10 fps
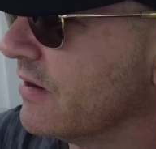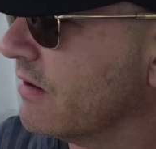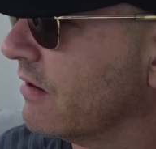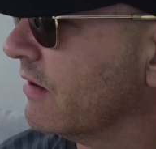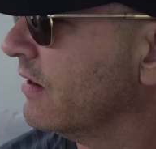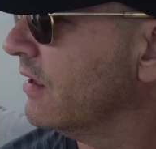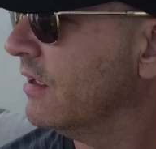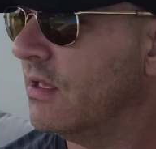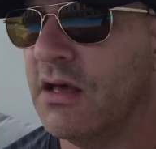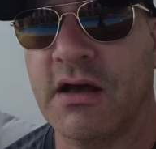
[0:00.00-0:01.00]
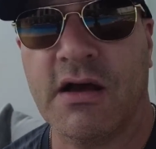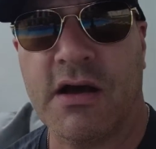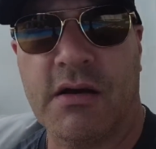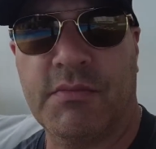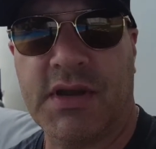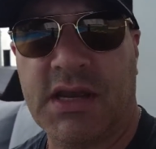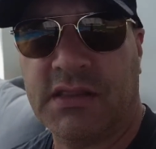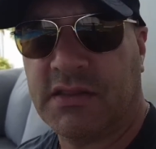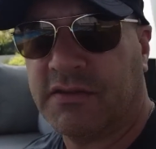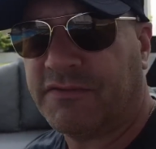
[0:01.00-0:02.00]
there.
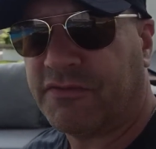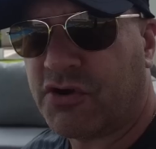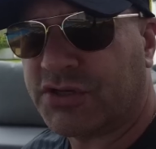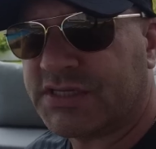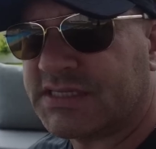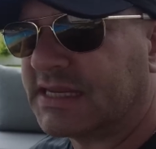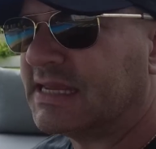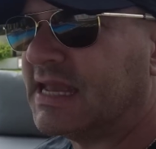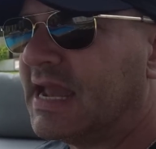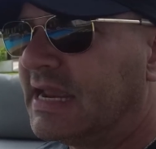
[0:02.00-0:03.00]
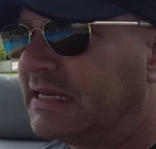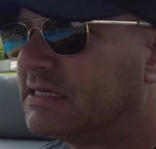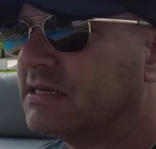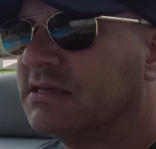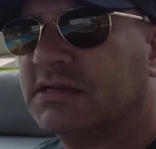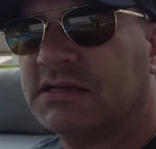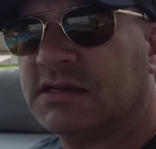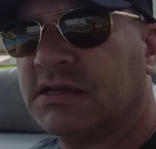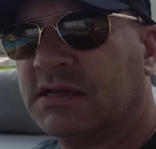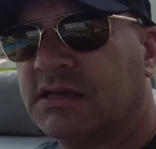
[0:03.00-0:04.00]
And then the front is a gate.
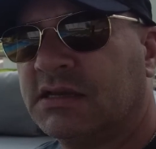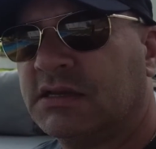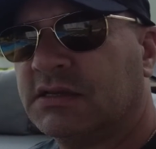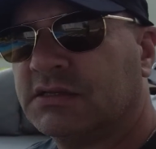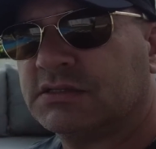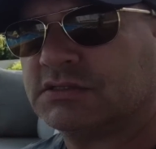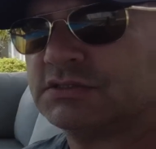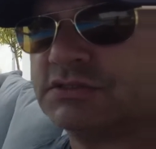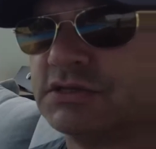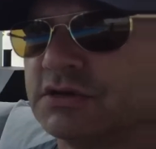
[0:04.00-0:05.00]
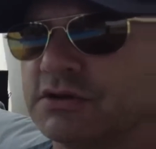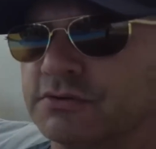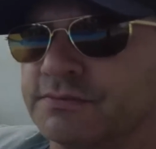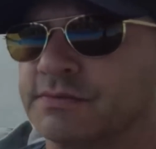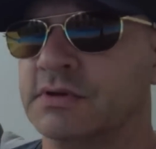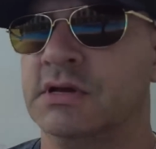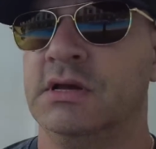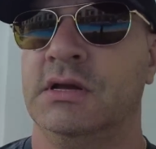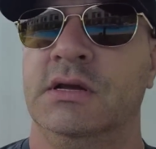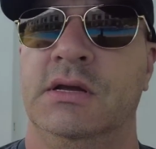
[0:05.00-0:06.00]
So
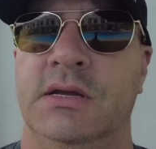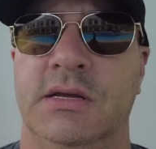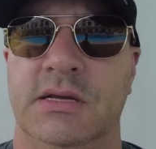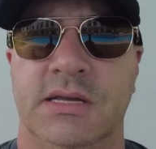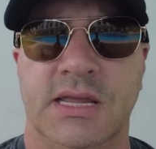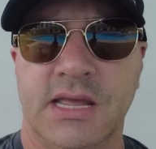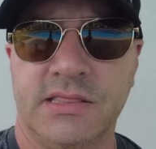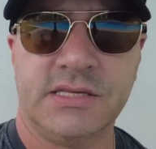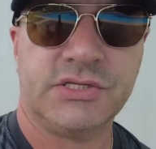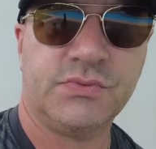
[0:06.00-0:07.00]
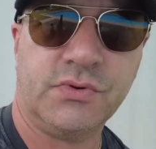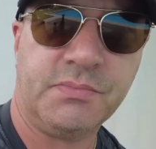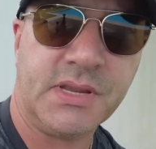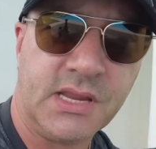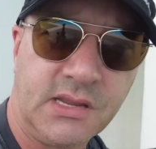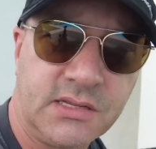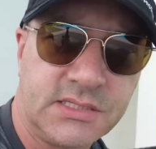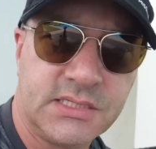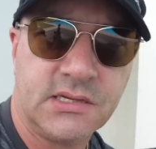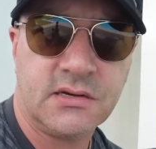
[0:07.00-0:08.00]
again, this would be
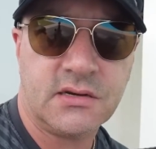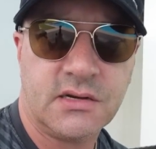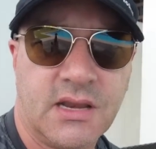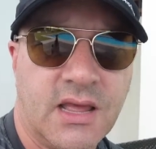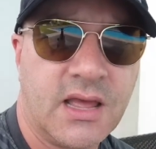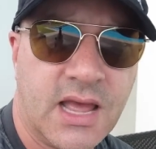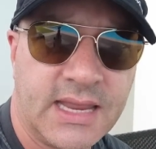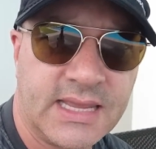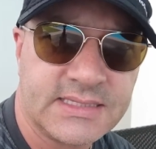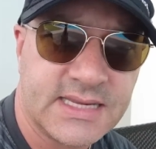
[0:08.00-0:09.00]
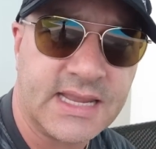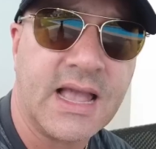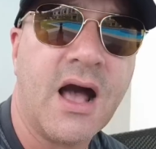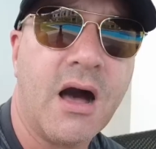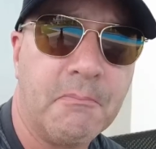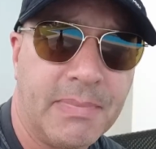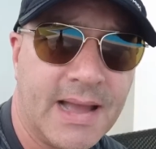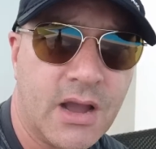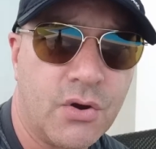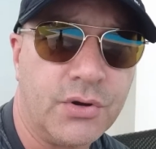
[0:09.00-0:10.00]
considered, I guess, a
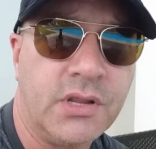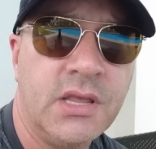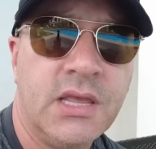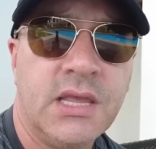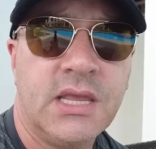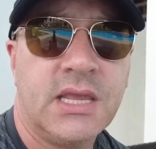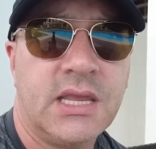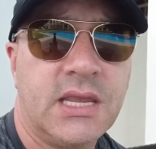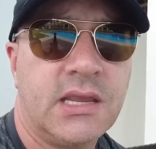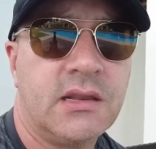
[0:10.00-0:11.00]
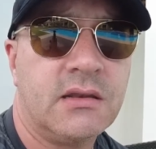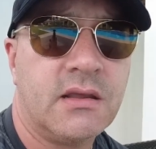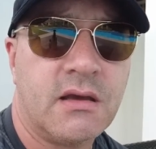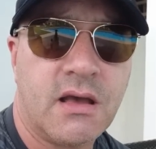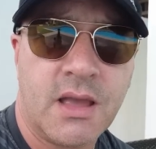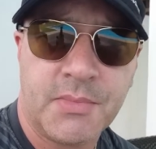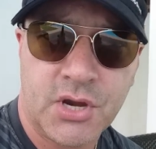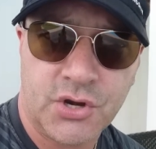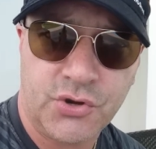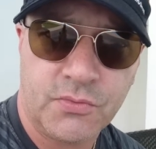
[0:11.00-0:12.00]
compound. And I'm
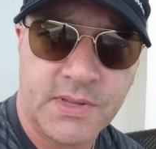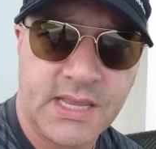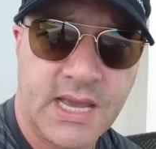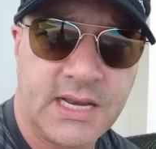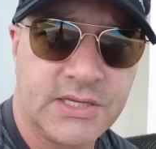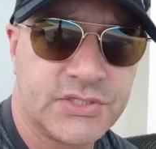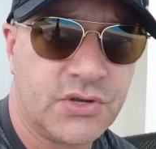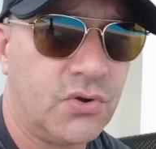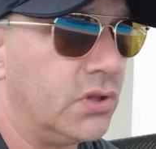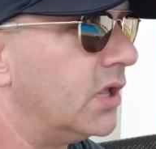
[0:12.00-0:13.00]
here in Dumaguete, so a